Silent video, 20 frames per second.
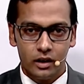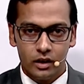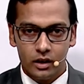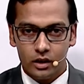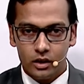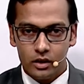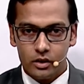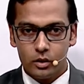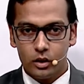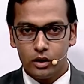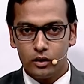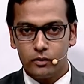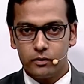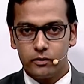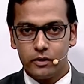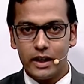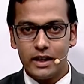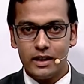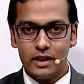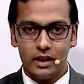So on
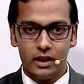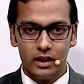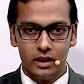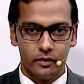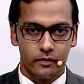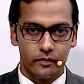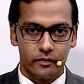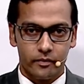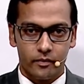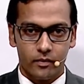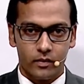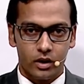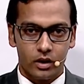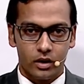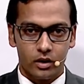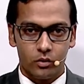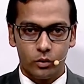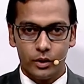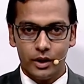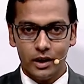Friday
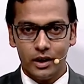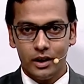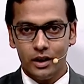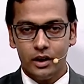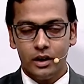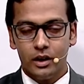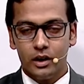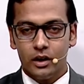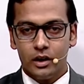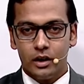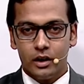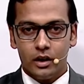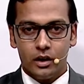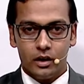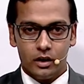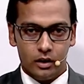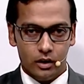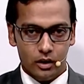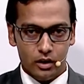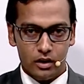we
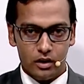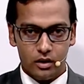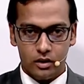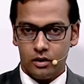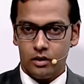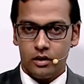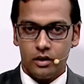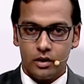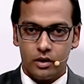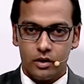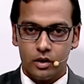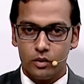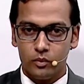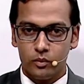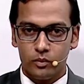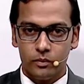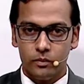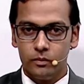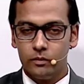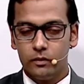learned
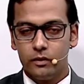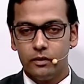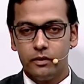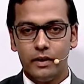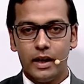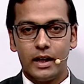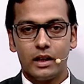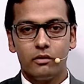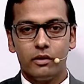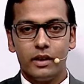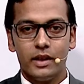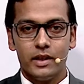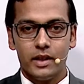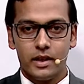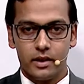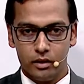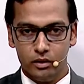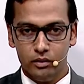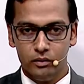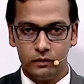some
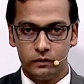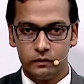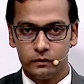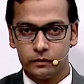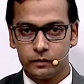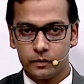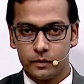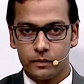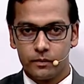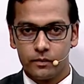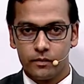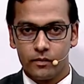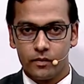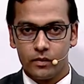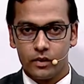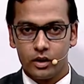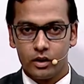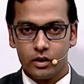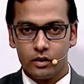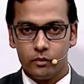factorization
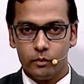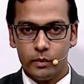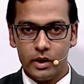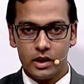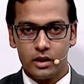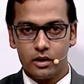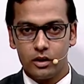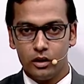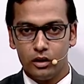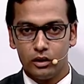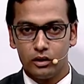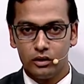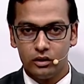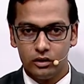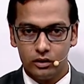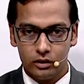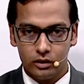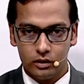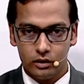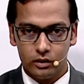based on
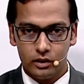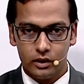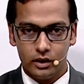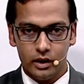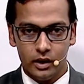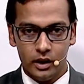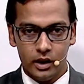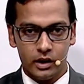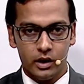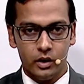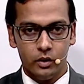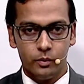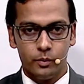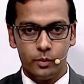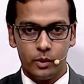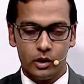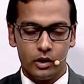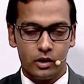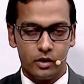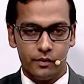a cube
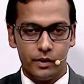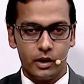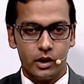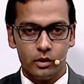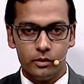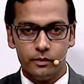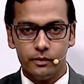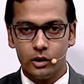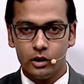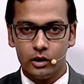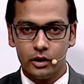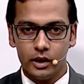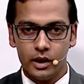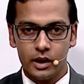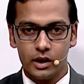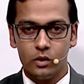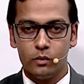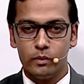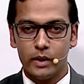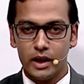plus b cube or a
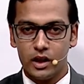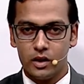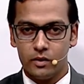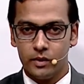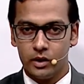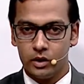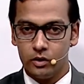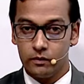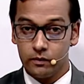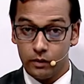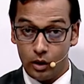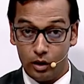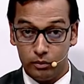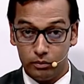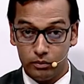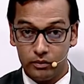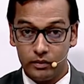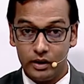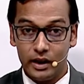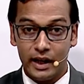cube minus b cube form,
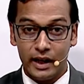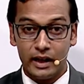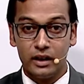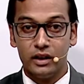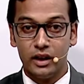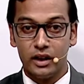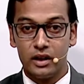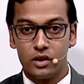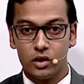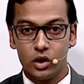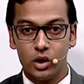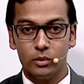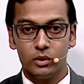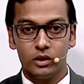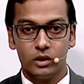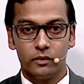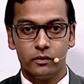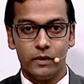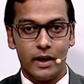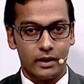and then some other
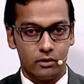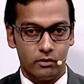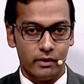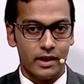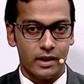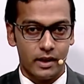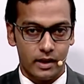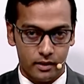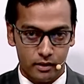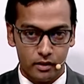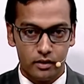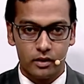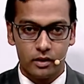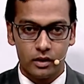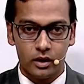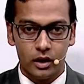factorizations,